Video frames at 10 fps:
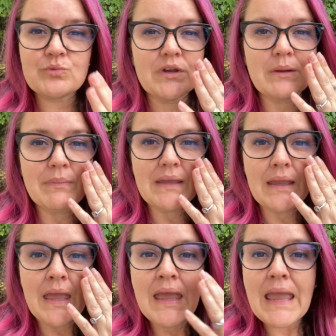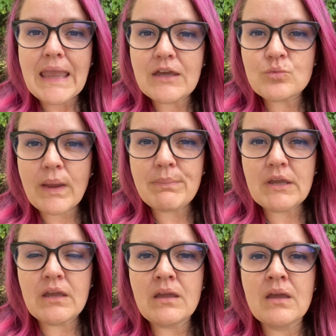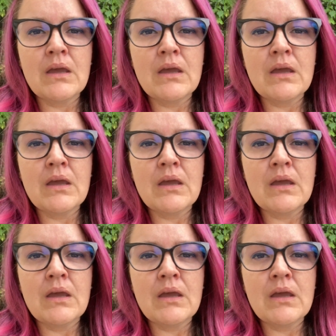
We're going to be hand wiping